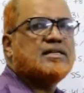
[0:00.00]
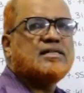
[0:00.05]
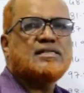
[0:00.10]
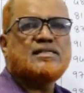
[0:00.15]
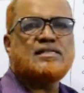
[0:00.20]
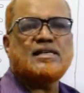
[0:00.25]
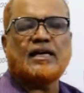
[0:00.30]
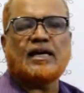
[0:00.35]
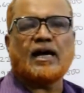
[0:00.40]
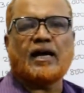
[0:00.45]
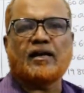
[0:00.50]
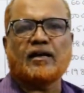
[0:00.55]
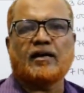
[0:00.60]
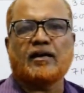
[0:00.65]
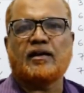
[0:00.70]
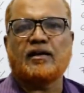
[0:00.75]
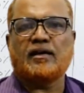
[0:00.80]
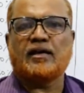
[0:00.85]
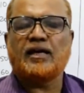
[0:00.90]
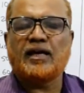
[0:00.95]
C
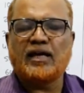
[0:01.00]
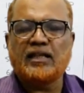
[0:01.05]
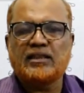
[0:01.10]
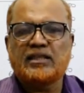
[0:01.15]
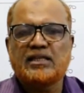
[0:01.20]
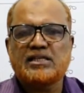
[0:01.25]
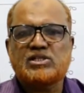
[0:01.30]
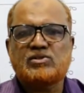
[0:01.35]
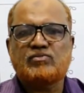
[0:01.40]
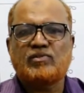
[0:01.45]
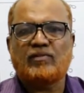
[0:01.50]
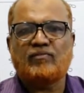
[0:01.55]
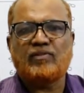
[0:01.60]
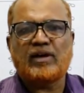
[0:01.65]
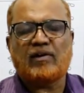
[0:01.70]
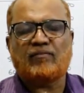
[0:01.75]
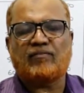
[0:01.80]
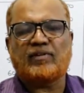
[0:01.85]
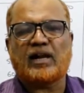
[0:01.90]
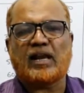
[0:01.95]
category. In this way,
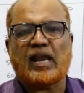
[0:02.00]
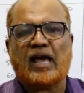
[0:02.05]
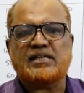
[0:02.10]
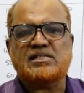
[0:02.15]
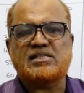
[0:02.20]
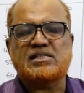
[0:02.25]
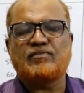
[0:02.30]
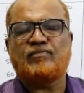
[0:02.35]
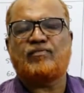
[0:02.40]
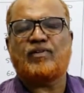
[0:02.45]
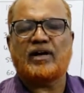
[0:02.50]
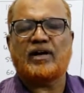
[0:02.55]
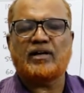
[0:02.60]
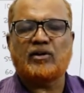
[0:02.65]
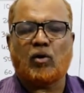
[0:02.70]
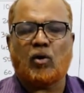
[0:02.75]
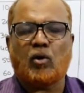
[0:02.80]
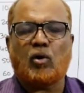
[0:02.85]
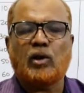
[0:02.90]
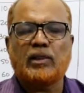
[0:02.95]
we have
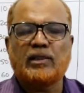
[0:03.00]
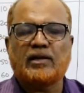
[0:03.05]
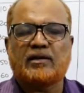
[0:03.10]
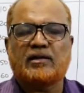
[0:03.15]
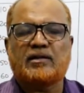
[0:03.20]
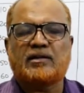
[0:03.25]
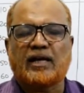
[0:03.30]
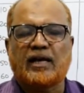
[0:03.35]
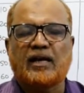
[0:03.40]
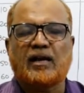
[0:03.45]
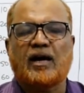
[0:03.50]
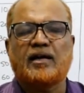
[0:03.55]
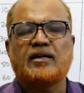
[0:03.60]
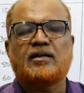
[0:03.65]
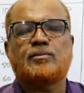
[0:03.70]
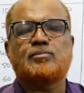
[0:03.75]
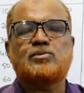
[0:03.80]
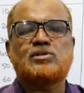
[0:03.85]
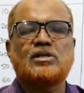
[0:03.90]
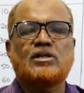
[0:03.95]
classified all the 10
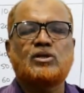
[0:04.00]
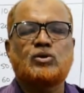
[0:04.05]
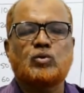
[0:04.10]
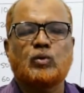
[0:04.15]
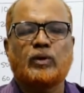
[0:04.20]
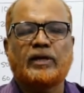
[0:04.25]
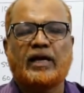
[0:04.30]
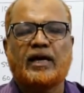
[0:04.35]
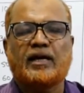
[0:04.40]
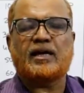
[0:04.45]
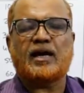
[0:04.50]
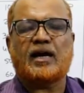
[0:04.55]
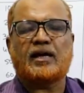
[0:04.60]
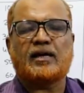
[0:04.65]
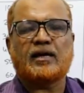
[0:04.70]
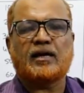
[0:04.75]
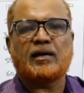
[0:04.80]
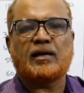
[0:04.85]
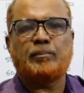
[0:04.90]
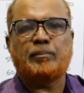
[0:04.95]
items into
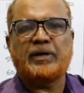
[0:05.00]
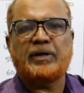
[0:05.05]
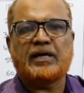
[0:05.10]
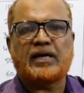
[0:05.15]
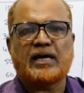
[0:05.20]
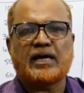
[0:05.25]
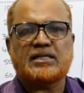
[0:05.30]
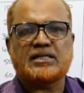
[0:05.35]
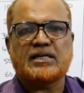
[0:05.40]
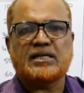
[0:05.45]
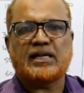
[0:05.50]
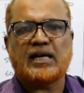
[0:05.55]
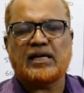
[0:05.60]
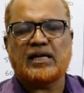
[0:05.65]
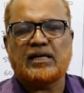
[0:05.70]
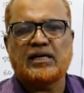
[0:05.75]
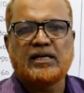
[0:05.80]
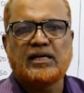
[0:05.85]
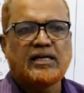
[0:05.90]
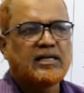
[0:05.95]
category, B category
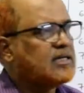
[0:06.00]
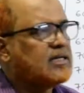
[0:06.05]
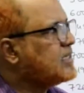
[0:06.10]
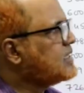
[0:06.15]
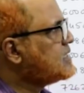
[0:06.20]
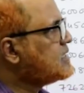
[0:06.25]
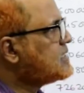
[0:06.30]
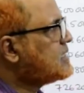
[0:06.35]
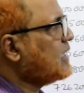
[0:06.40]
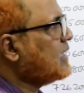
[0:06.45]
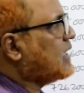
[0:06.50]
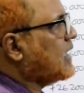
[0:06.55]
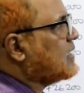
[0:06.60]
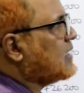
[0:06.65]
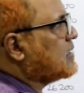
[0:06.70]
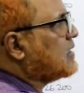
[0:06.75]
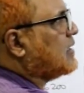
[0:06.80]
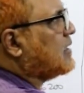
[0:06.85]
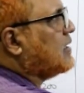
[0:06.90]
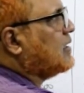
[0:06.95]
and C
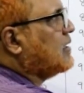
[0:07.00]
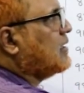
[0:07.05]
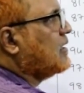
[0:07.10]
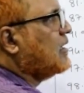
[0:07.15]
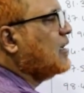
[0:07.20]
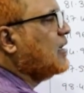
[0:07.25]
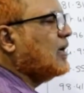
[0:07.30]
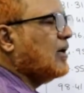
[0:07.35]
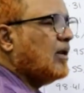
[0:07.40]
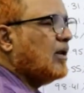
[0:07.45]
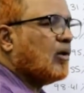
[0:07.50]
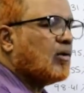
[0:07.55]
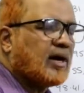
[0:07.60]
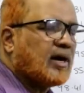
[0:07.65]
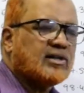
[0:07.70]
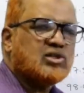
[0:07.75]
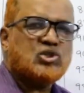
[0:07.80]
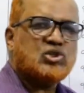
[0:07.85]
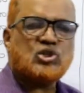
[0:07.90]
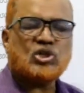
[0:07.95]
category. Now,
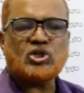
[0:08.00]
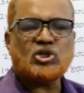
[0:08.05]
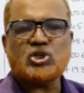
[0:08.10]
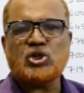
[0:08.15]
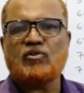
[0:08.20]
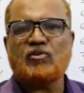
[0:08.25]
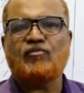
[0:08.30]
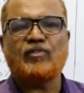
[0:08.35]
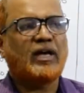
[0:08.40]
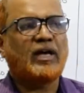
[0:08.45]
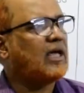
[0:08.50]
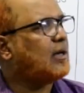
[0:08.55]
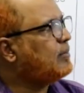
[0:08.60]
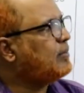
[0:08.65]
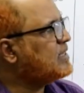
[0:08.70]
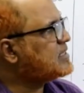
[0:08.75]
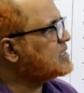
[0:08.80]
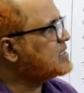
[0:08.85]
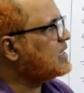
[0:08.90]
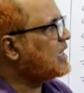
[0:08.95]
construction of
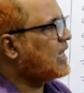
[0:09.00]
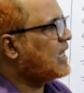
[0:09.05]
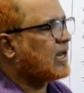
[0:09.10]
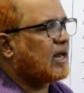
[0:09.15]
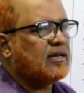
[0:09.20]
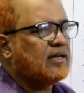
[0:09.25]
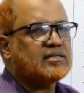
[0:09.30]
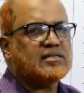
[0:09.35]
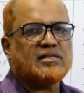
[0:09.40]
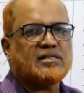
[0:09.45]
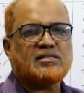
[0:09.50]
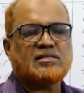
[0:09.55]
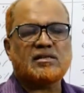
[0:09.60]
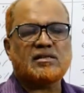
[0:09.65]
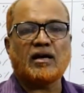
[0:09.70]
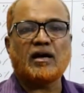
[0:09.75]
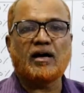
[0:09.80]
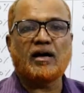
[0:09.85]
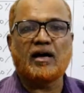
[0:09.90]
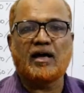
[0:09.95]
ABC
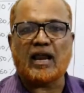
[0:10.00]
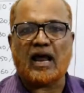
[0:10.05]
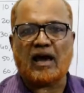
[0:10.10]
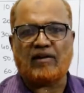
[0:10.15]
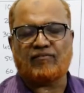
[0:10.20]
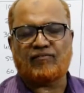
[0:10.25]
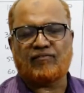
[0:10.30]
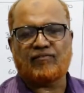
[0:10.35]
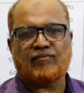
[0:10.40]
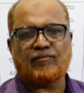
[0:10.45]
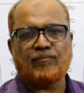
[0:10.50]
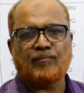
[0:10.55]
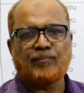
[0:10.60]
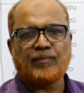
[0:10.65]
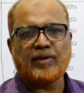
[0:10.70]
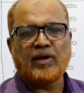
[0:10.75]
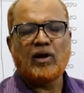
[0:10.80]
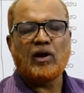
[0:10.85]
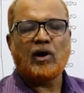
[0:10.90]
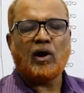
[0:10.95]
analysis graph.
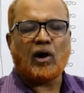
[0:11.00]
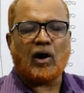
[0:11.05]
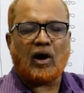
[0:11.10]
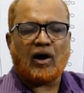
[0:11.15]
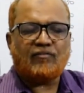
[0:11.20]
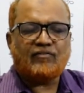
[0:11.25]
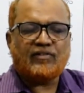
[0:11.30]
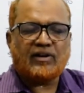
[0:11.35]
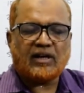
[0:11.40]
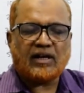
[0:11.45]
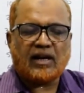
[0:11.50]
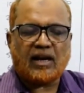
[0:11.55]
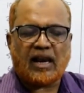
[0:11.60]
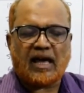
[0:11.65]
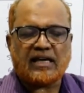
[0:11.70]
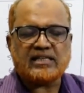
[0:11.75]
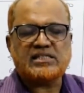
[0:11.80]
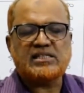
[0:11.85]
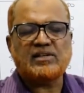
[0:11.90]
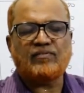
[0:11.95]
After
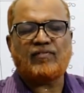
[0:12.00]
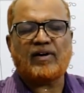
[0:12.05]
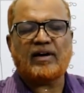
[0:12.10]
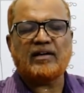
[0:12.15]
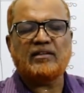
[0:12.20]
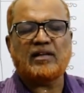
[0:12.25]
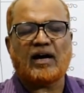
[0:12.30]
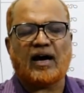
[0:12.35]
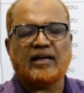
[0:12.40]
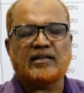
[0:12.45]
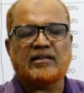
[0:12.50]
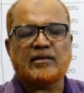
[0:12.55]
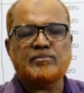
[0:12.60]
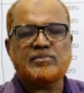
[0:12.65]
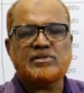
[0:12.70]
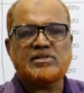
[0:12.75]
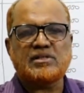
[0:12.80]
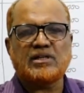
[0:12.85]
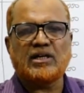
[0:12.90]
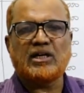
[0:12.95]
classifying the
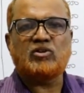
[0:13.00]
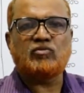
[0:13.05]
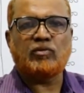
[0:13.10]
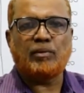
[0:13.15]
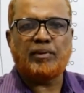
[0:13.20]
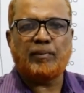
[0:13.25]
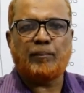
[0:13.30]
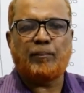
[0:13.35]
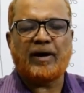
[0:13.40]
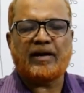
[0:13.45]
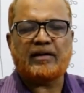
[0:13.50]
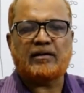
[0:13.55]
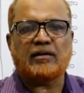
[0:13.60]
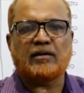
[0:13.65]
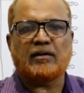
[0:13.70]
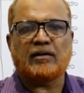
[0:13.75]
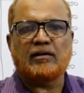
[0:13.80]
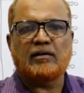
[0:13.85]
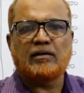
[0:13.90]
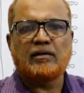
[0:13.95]
items, it will be
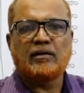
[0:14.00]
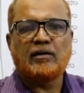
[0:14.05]
better